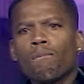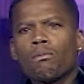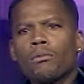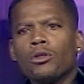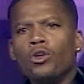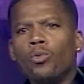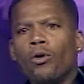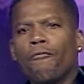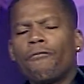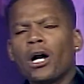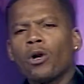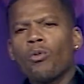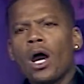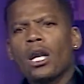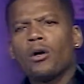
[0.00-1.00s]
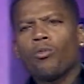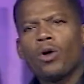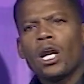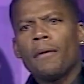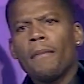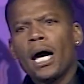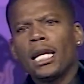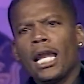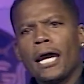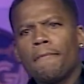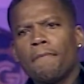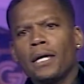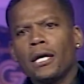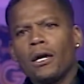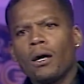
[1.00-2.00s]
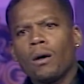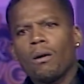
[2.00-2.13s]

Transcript: You will fuck around and run up my light bill.